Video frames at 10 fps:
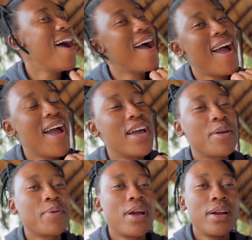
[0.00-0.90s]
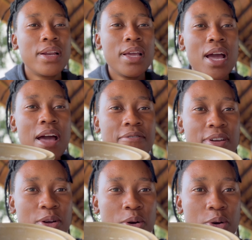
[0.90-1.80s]
and I'm currently
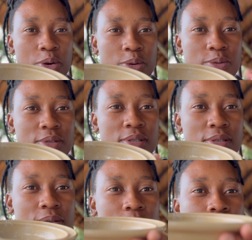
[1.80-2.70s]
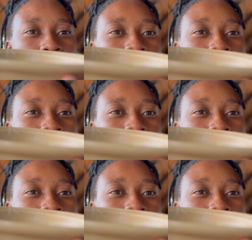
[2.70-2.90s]
having oats. Ooh.